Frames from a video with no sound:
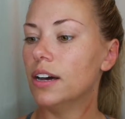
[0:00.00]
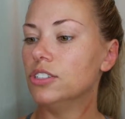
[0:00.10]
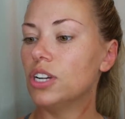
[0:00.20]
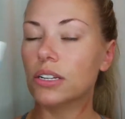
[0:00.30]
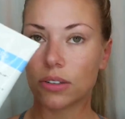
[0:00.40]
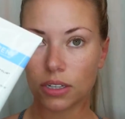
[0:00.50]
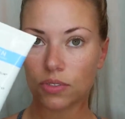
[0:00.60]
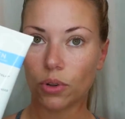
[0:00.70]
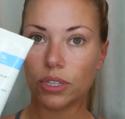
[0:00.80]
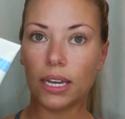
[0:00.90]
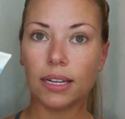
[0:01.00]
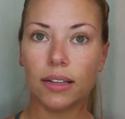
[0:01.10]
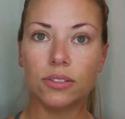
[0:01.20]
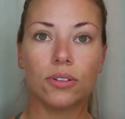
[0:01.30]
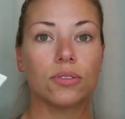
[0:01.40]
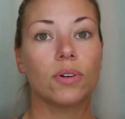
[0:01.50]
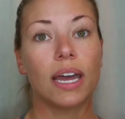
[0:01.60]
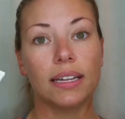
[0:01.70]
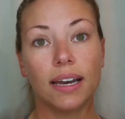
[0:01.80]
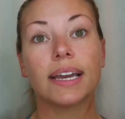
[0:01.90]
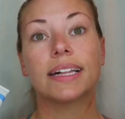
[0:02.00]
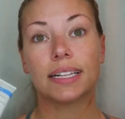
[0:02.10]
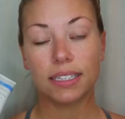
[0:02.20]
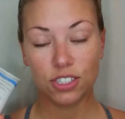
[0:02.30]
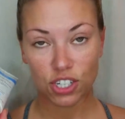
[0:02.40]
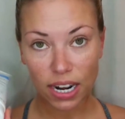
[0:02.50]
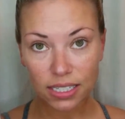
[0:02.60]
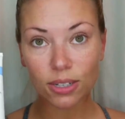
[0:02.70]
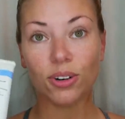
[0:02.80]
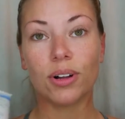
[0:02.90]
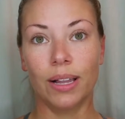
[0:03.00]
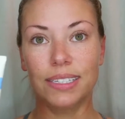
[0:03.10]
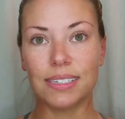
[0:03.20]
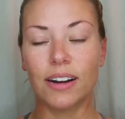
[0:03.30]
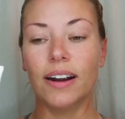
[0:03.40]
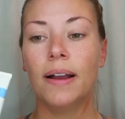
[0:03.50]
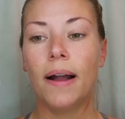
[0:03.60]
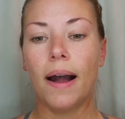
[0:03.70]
Gentle Exfoliating Cleanser. So again, a gentle cleanser.